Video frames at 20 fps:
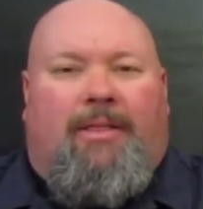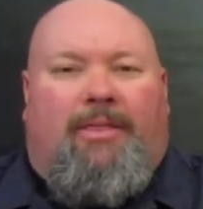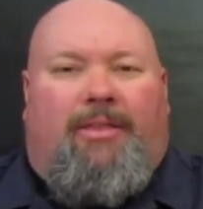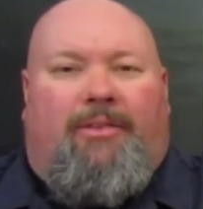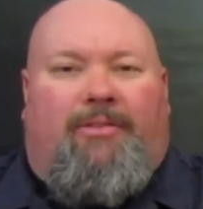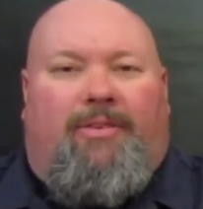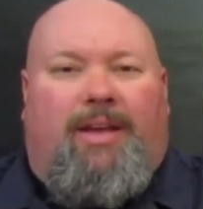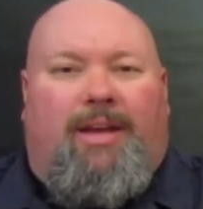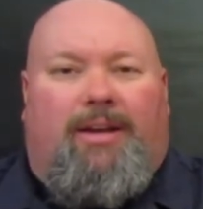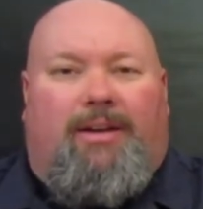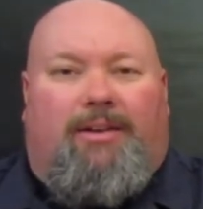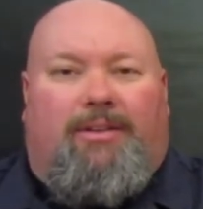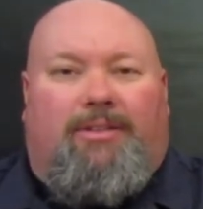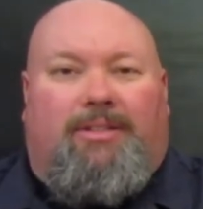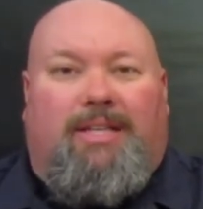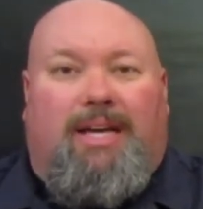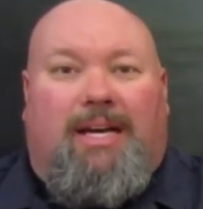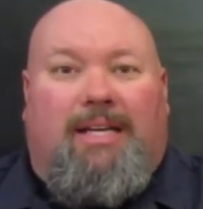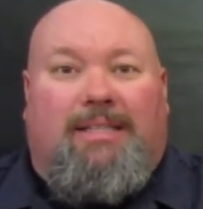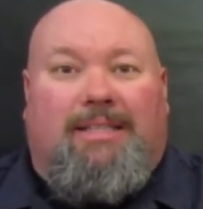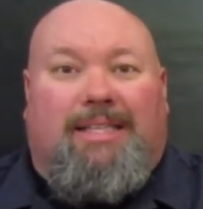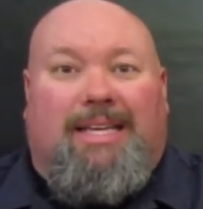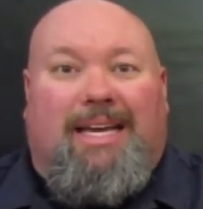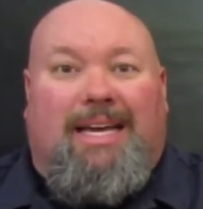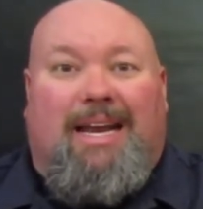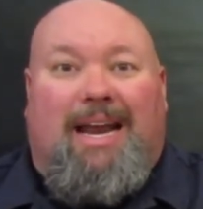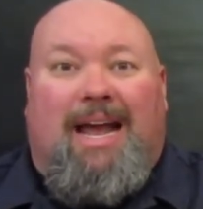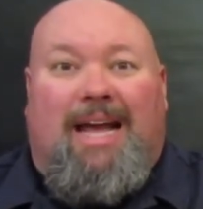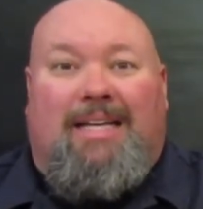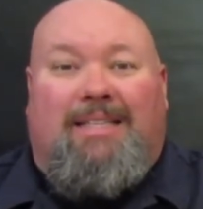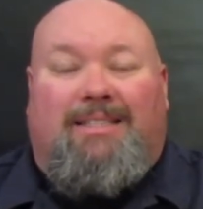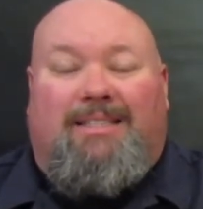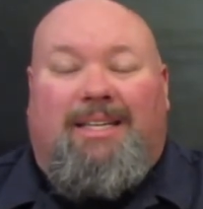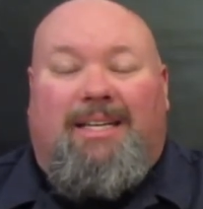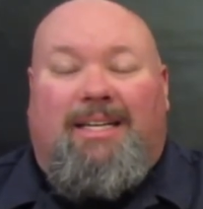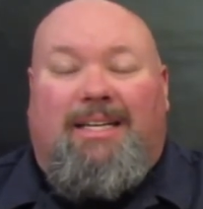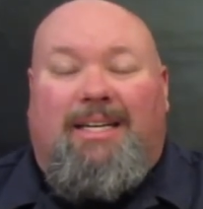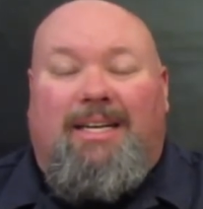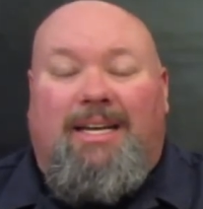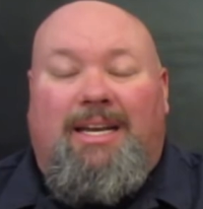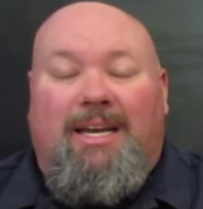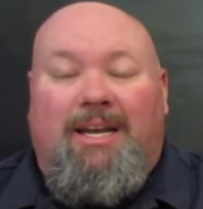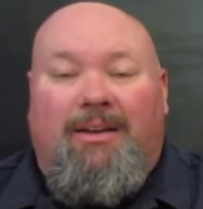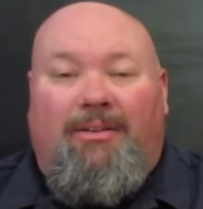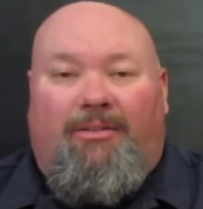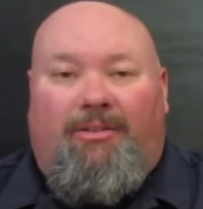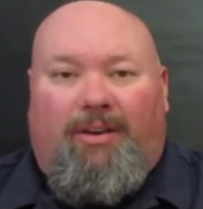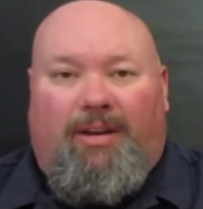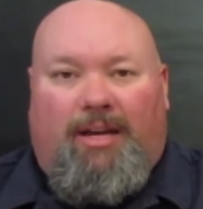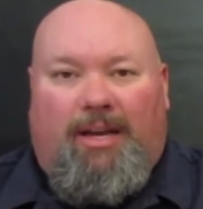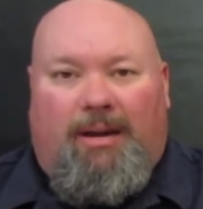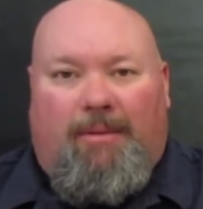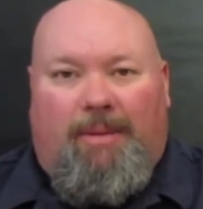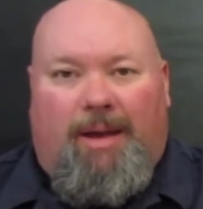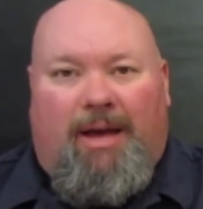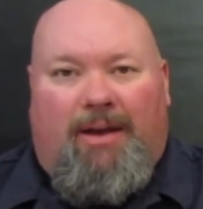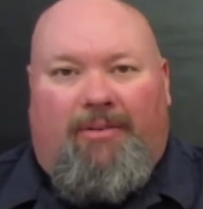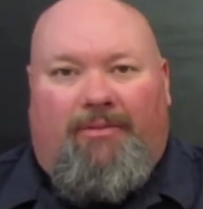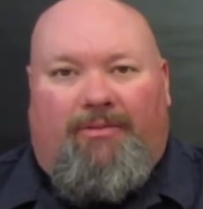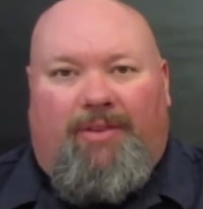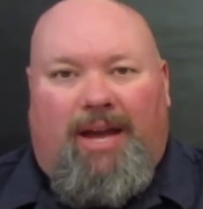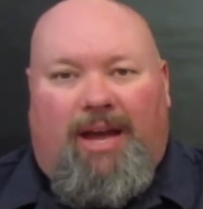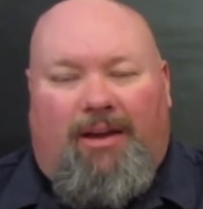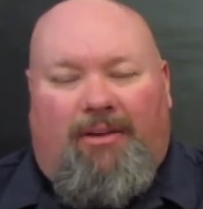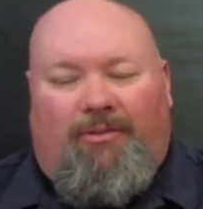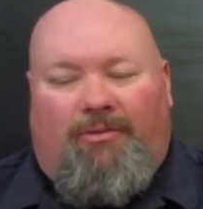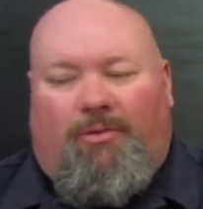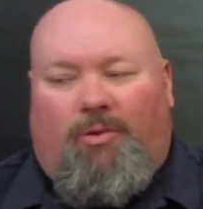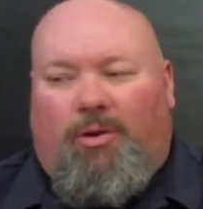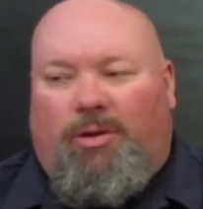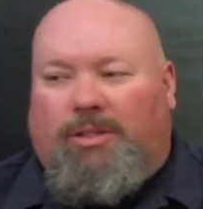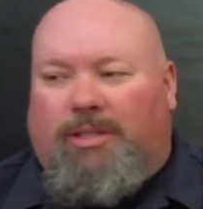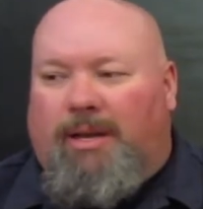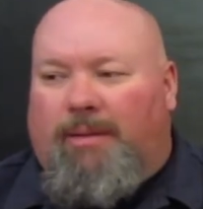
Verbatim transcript: The vehicle does get a significant amount of downforce